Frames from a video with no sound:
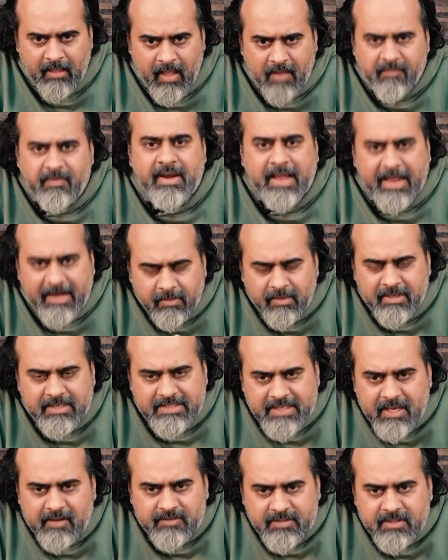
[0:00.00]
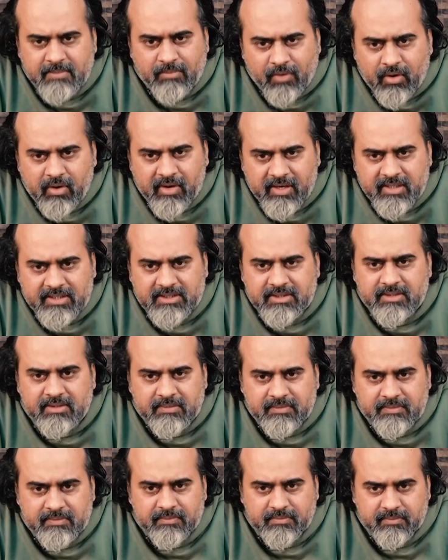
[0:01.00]
Even animals have some
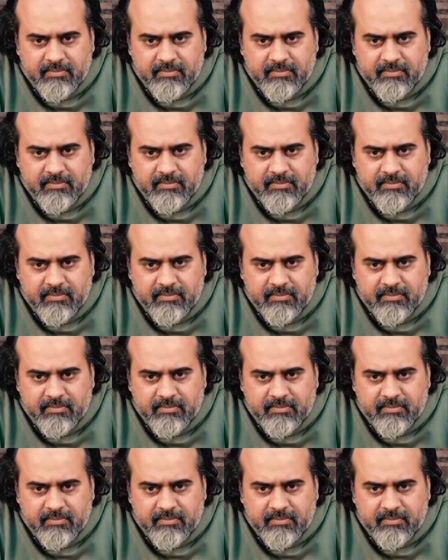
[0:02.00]
moderation.